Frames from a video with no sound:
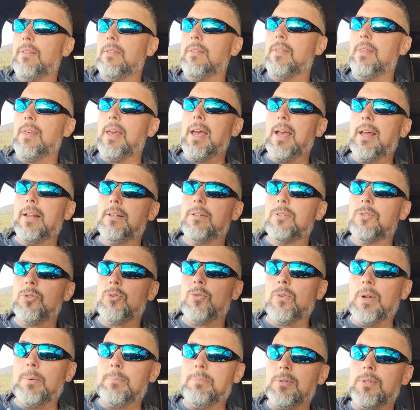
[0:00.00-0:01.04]
that
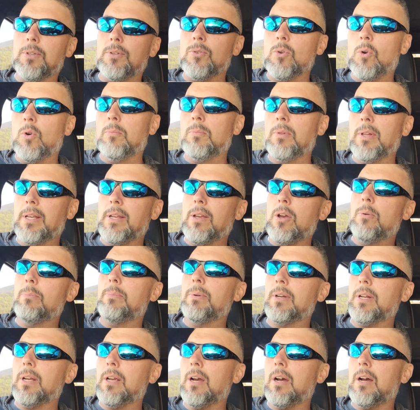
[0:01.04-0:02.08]
trips a normally
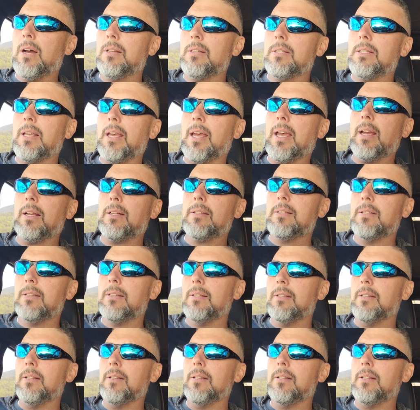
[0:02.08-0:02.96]
open contact